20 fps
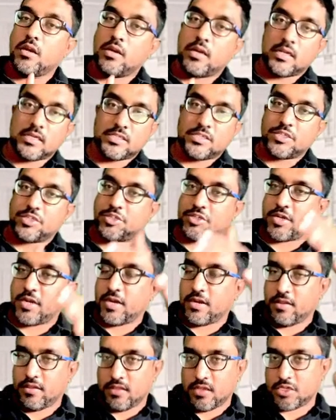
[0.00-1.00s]
and does the
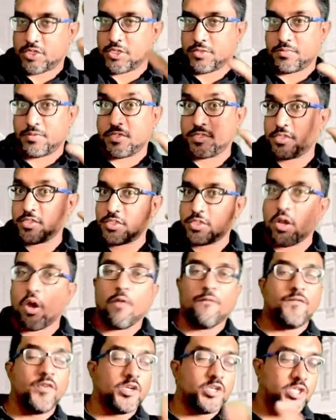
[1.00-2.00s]
trade in the ships. This is the
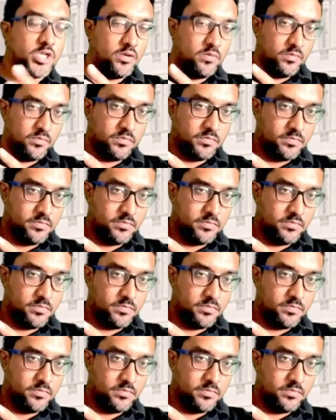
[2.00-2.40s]
official.